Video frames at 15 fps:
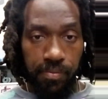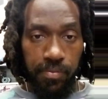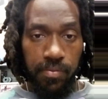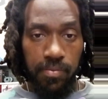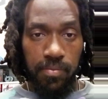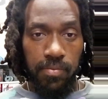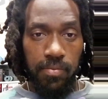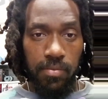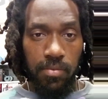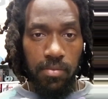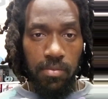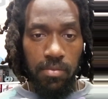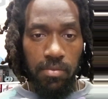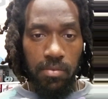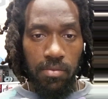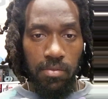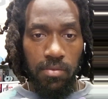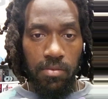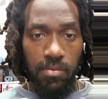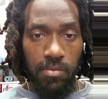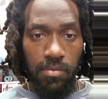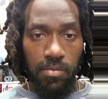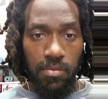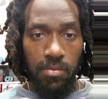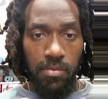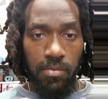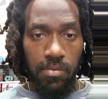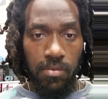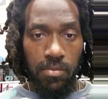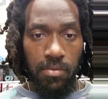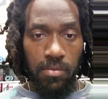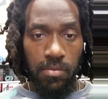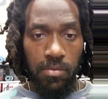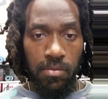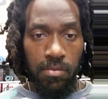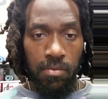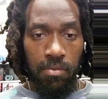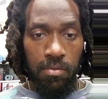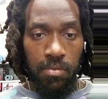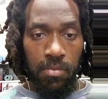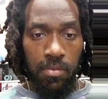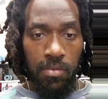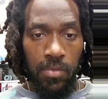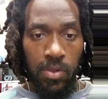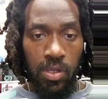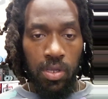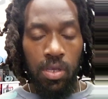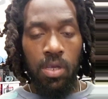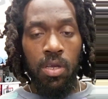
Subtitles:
(no one is talking)